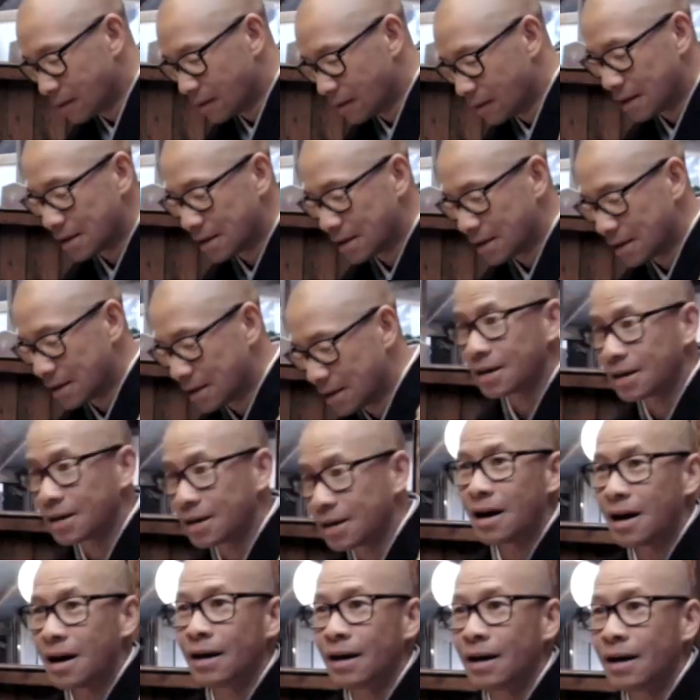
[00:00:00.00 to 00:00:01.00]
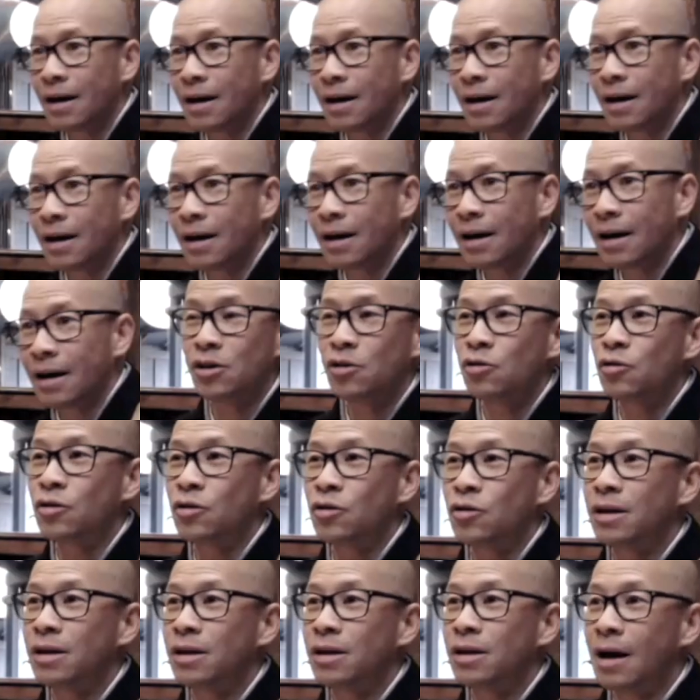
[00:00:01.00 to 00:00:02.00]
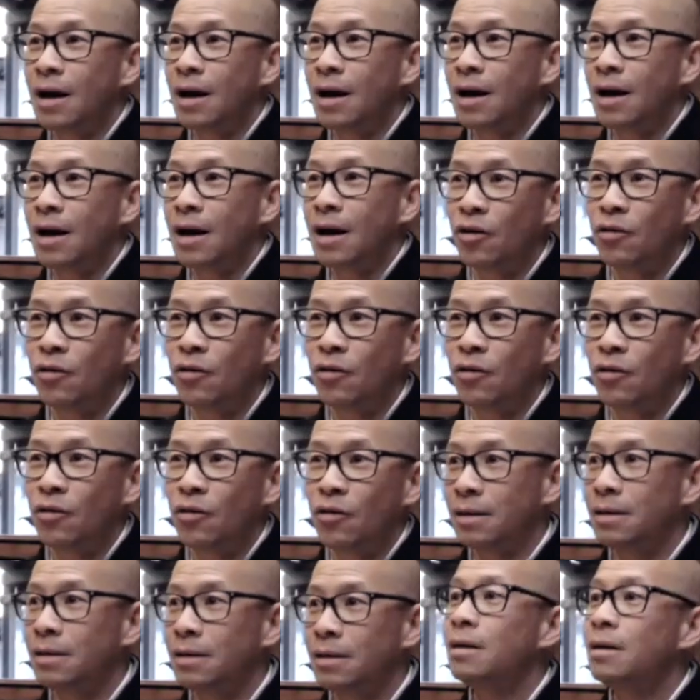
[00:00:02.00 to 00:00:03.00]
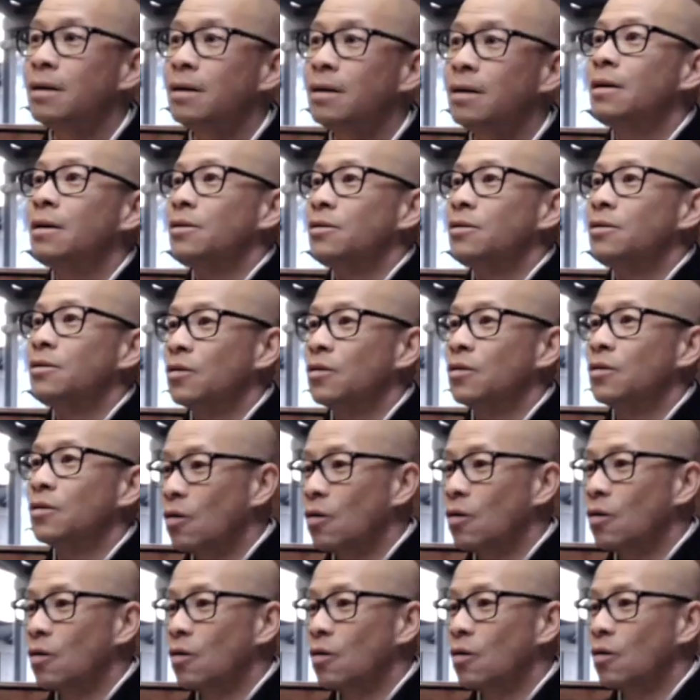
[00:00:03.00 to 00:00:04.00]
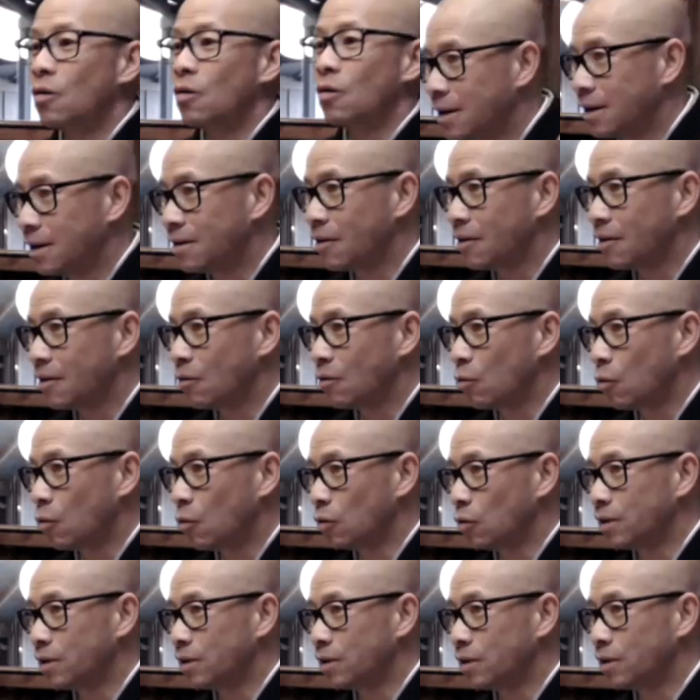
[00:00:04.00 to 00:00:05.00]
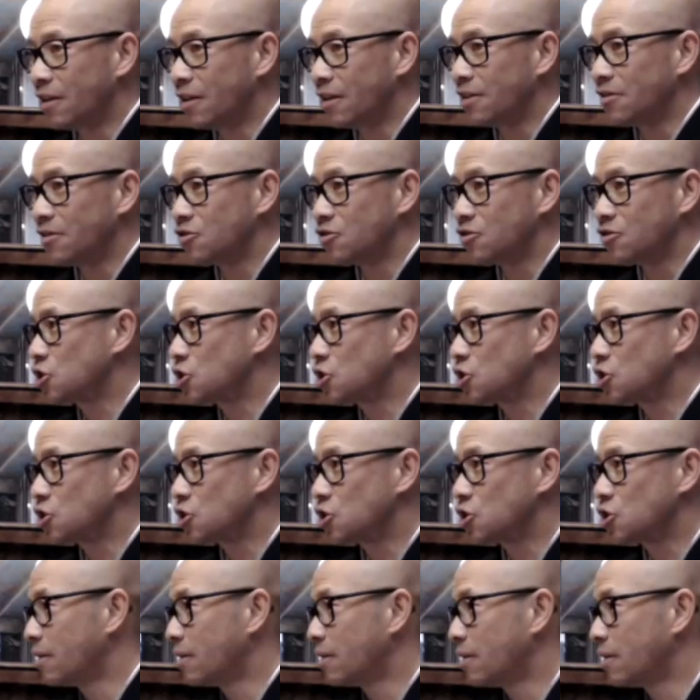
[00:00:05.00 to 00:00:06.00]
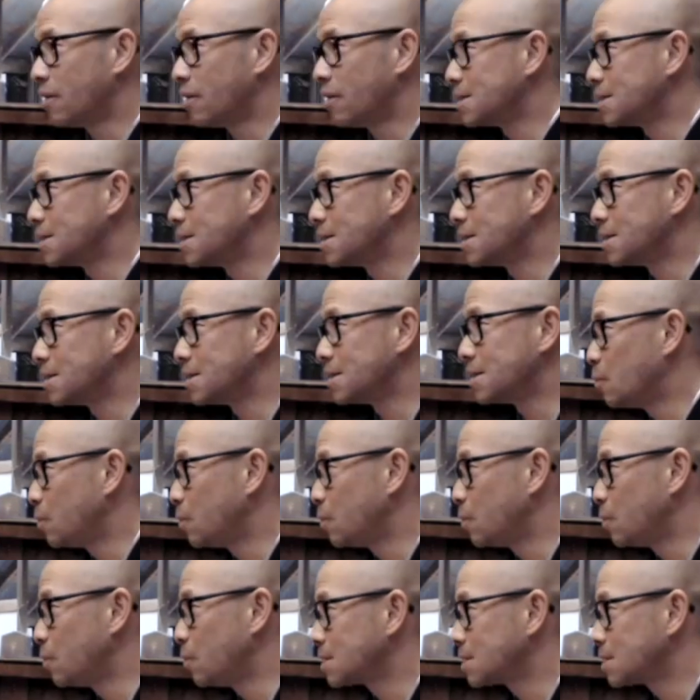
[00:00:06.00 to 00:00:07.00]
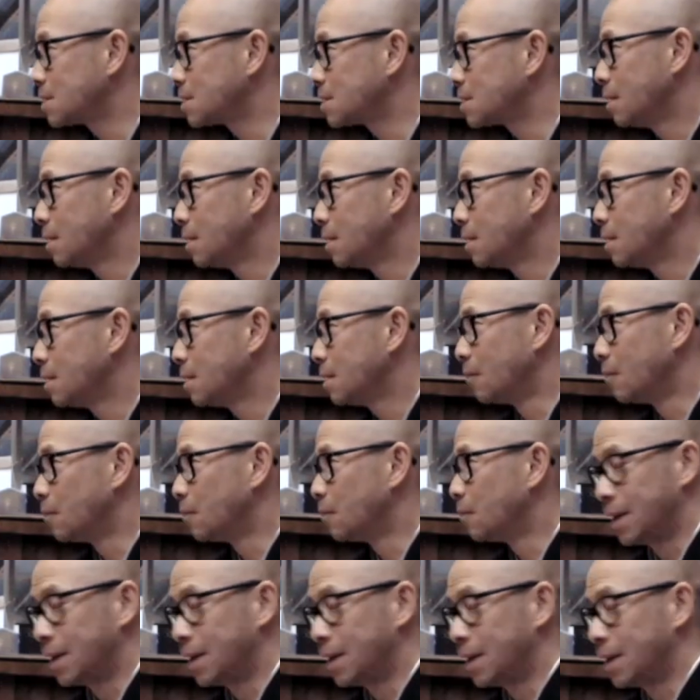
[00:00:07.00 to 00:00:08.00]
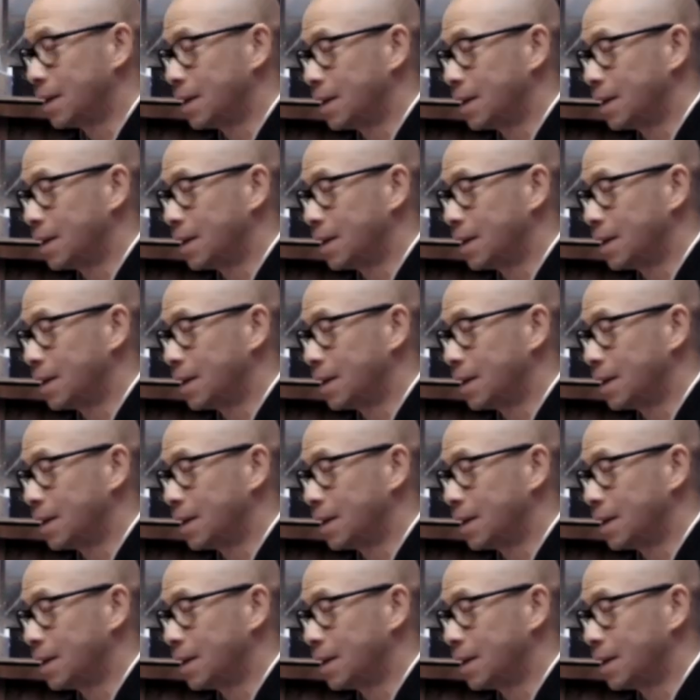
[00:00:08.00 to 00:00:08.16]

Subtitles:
And this cannot help, you cannot help then to go back into the world and then share this deep peace.